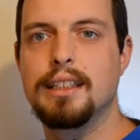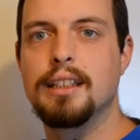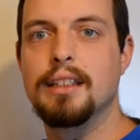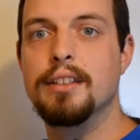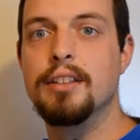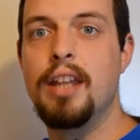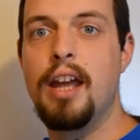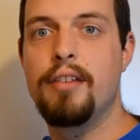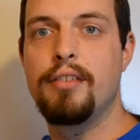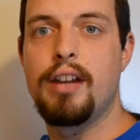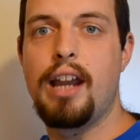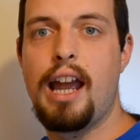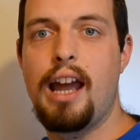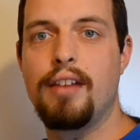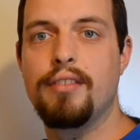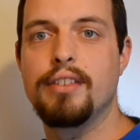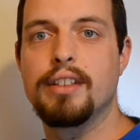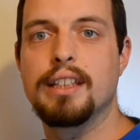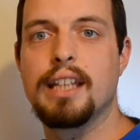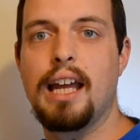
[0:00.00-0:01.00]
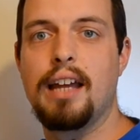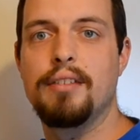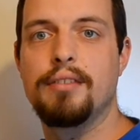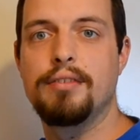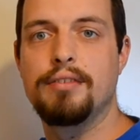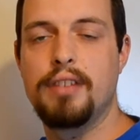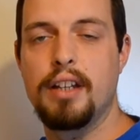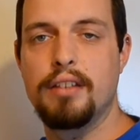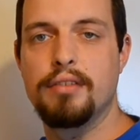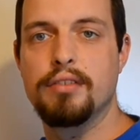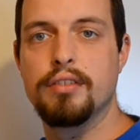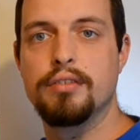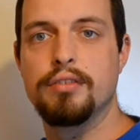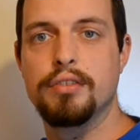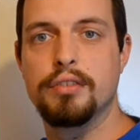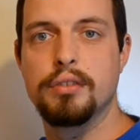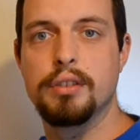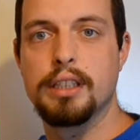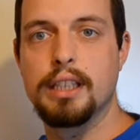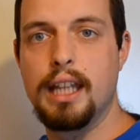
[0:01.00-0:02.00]
never having that favorite
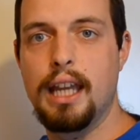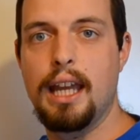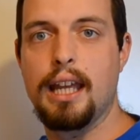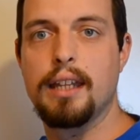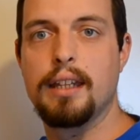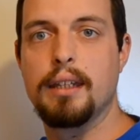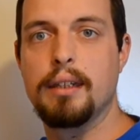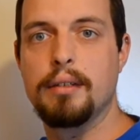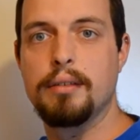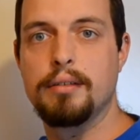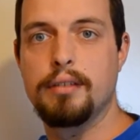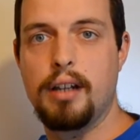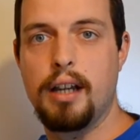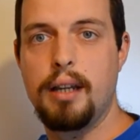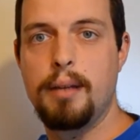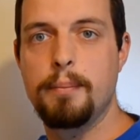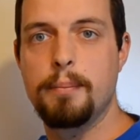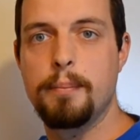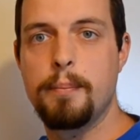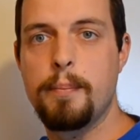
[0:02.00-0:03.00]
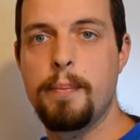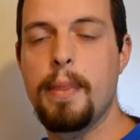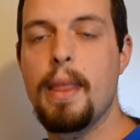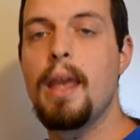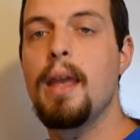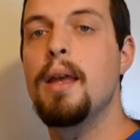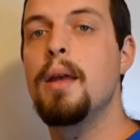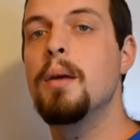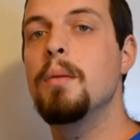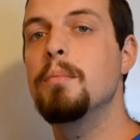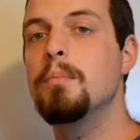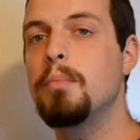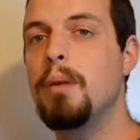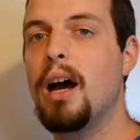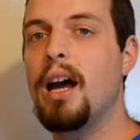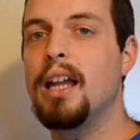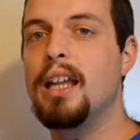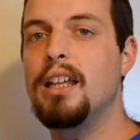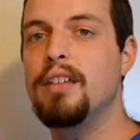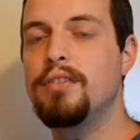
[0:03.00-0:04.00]
food again, right?
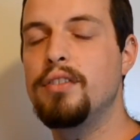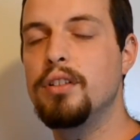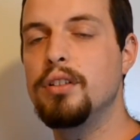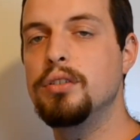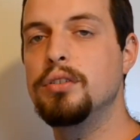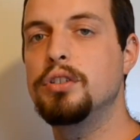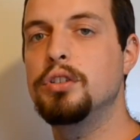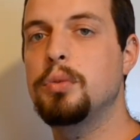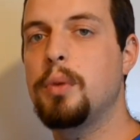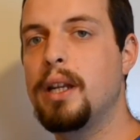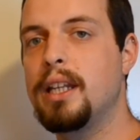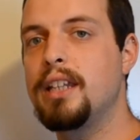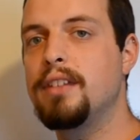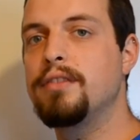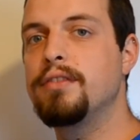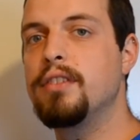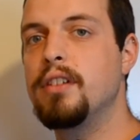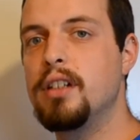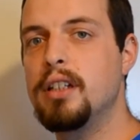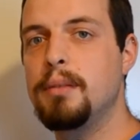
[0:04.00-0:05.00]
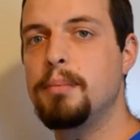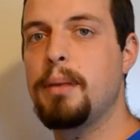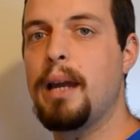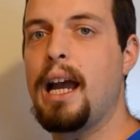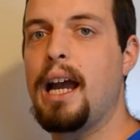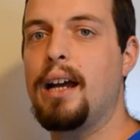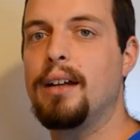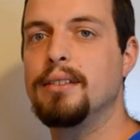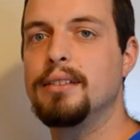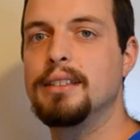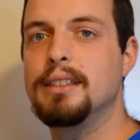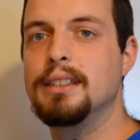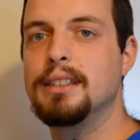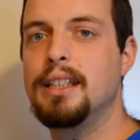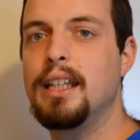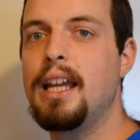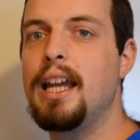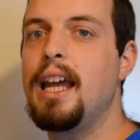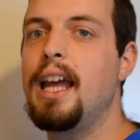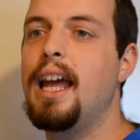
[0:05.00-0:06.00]
But if you lose 20, 30 pounds,
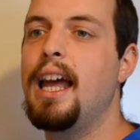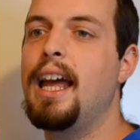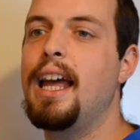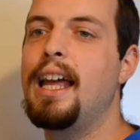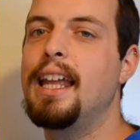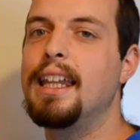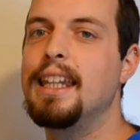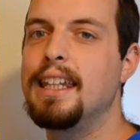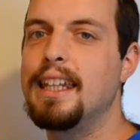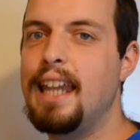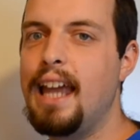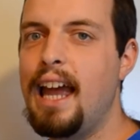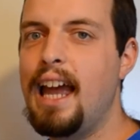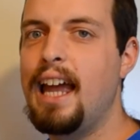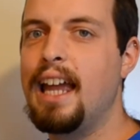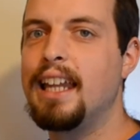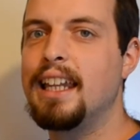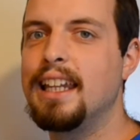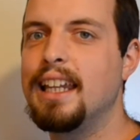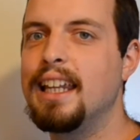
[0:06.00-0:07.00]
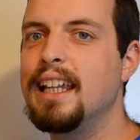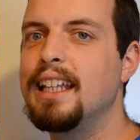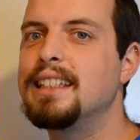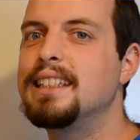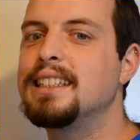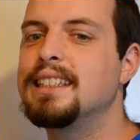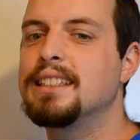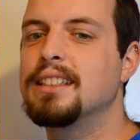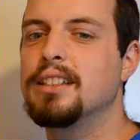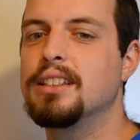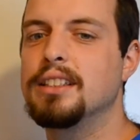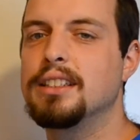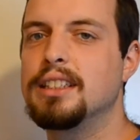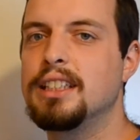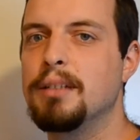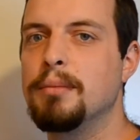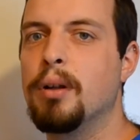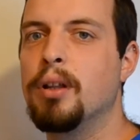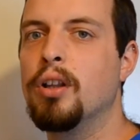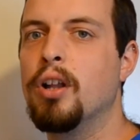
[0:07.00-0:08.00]
then it's going to
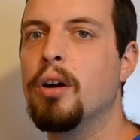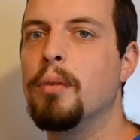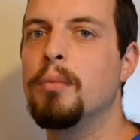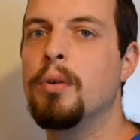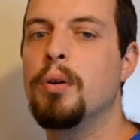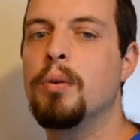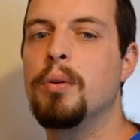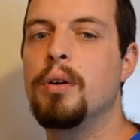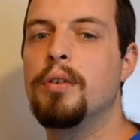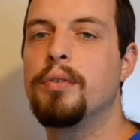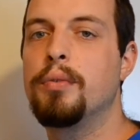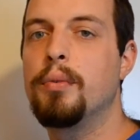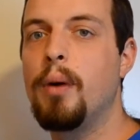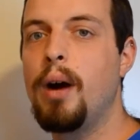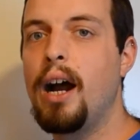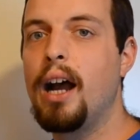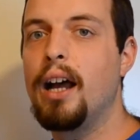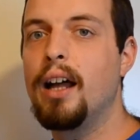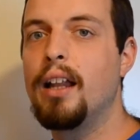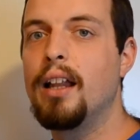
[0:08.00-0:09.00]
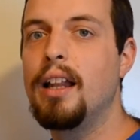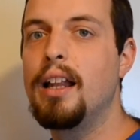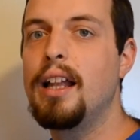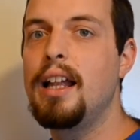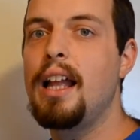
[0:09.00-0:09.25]
seem a lot more worthwhile,